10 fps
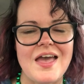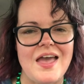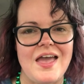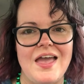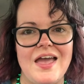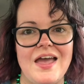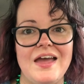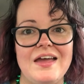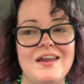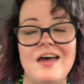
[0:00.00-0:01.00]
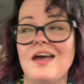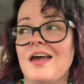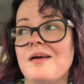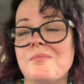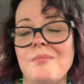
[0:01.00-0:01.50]
and
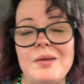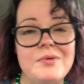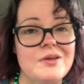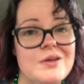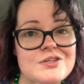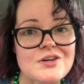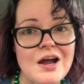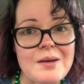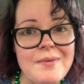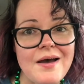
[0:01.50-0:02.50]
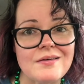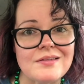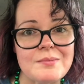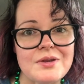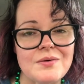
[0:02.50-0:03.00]
maybe you can try them out and
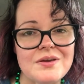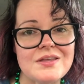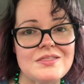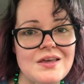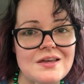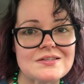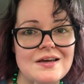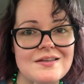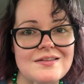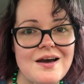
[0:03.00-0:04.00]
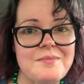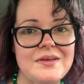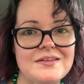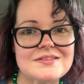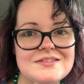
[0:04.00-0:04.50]
let me know what you think down in the
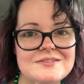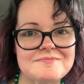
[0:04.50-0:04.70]
comments.